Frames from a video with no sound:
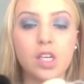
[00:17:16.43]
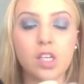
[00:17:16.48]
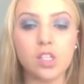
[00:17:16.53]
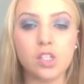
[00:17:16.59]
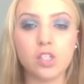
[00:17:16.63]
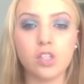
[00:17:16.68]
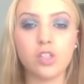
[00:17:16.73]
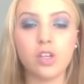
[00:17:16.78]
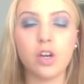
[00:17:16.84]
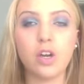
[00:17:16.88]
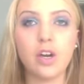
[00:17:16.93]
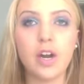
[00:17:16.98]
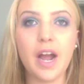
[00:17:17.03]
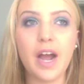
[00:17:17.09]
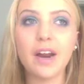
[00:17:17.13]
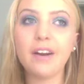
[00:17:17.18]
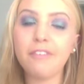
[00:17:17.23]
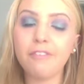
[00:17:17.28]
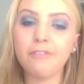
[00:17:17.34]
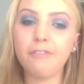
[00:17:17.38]
So
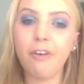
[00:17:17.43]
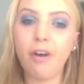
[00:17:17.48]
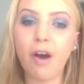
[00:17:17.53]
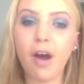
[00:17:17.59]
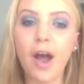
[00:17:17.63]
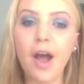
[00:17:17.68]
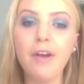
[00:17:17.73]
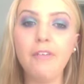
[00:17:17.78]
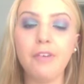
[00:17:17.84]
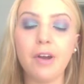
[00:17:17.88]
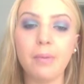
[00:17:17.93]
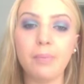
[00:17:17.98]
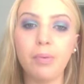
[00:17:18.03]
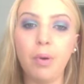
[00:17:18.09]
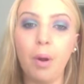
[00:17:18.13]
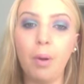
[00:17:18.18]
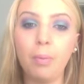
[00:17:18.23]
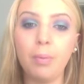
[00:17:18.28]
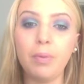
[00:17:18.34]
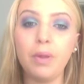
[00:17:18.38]
out of 5, I'd
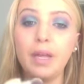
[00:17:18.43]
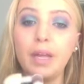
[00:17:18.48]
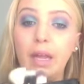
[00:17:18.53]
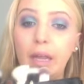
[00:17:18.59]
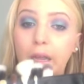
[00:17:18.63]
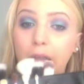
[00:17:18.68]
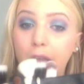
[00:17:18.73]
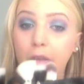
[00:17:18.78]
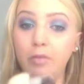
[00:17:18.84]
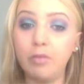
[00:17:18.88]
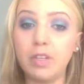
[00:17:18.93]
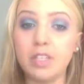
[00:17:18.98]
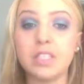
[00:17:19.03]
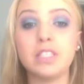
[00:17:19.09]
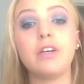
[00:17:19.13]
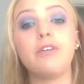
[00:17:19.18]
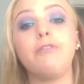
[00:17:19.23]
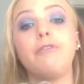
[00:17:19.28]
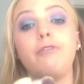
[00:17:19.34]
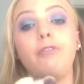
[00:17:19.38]
probably give
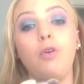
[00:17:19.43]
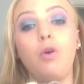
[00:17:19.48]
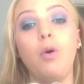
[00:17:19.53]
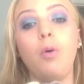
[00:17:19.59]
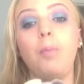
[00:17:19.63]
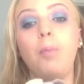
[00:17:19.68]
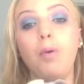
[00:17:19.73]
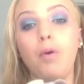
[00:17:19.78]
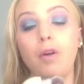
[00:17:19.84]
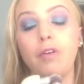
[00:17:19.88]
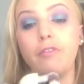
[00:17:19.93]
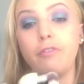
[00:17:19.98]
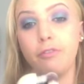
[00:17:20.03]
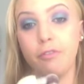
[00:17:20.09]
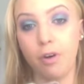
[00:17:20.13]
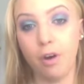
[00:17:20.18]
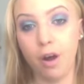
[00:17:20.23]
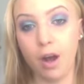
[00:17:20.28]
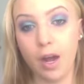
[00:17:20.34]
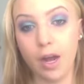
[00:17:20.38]
this a
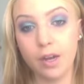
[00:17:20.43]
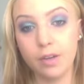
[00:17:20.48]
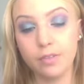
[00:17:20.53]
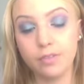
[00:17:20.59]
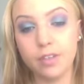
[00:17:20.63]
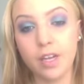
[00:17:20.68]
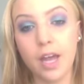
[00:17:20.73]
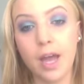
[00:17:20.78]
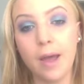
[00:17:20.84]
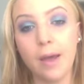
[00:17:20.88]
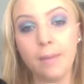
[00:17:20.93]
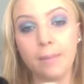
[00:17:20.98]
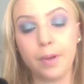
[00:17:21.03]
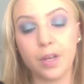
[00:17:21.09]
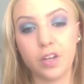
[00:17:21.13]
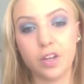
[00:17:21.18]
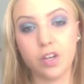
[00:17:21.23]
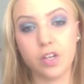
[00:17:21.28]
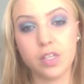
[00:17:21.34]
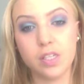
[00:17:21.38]
4.5.
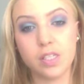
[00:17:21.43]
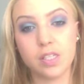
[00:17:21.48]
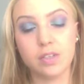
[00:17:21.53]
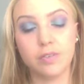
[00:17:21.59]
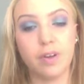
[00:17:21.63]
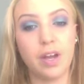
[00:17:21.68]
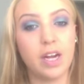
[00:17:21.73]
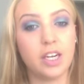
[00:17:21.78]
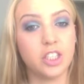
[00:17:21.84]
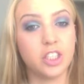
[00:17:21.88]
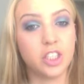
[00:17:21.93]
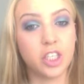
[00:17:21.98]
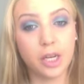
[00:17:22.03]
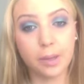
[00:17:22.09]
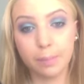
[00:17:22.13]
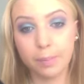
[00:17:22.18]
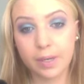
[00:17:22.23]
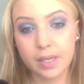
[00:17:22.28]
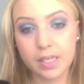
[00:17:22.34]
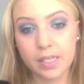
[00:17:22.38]
because of how
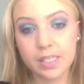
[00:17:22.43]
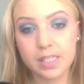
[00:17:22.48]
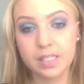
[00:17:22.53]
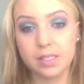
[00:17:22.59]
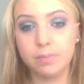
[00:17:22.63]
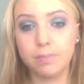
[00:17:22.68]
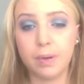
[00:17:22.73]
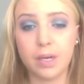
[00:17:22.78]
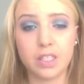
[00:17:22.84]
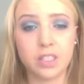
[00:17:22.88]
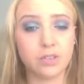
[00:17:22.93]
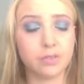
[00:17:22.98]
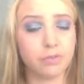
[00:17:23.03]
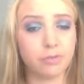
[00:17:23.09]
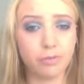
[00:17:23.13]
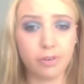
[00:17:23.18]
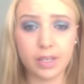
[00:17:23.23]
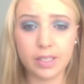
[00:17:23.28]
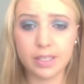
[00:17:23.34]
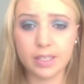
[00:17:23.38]
cheap it is. It's budget
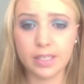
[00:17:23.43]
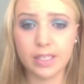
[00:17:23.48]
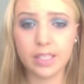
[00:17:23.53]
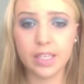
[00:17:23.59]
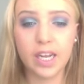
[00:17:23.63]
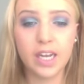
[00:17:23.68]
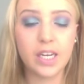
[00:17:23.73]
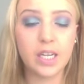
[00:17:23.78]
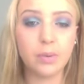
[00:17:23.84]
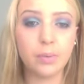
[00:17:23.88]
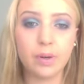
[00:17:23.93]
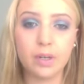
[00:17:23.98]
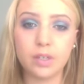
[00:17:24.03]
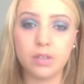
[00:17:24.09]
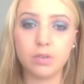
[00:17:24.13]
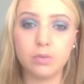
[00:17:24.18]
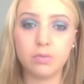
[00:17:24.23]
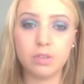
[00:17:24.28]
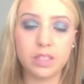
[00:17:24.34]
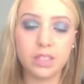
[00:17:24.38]
friendly, anyone
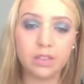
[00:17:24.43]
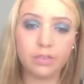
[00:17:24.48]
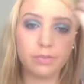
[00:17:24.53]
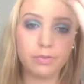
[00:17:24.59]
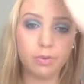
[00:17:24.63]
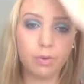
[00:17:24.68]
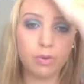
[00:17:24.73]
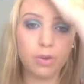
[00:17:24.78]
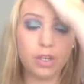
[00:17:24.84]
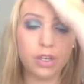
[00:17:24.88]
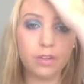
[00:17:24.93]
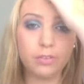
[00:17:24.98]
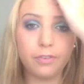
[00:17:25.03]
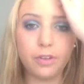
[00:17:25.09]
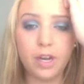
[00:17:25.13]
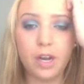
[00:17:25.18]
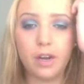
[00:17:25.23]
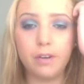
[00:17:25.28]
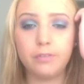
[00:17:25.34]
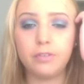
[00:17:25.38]
could really afford it if
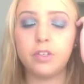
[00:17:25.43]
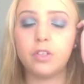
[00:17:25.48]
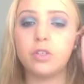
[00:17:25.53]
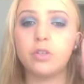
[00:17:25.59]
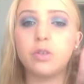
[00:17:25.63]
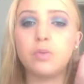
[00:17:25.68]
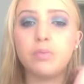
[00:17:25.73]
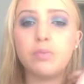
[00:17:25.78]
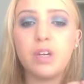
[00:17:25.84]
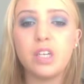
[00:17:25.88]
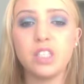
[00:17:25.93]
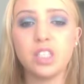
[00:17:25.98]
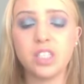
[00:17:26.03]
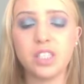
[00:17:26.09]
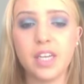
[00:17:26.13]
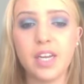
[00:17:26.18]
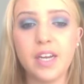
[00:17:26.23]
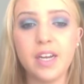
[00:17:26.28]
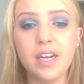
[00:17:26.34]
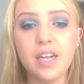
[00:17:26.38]
you're after a good brush
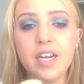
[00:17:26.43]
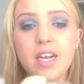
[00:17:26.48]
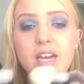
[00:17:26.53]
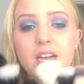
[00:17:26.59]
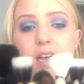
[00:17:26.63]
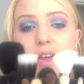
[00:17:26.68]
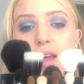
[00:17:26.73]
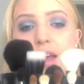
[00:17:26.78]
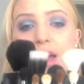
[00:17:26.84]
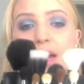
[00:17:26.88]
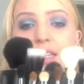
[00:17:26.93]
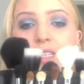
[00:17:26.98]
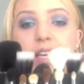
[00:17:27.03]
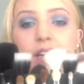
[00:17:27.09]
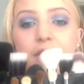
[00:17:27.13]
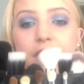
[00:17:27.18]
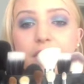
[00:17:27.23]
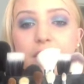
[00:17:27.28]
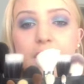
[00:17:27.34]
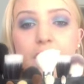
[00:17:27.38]
set. It has
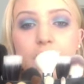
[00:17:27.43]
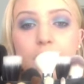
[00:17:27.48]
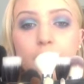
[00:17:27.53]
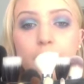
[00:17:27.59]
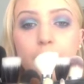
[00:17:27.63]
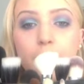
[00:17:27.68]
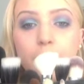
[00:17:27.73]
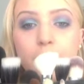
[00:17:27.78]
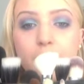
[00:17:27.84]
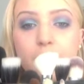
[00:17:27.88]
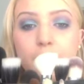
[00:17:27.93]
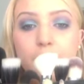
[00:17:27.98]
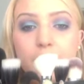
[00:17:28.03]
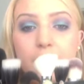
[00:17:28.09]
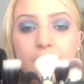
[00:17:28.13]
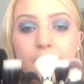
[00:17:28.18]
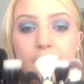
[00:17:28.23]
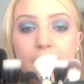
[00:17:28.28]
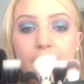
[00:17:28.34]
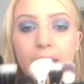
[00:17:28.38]
everything you could
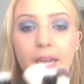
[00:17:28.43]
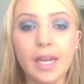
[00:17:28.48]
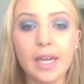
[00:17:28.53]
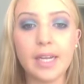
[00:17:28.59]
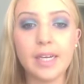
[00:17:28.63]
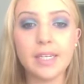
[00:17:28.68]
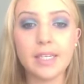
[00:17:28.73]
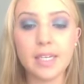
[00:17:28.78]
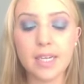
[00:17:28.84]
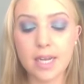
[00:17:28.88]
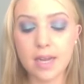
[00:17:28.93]
possibly need,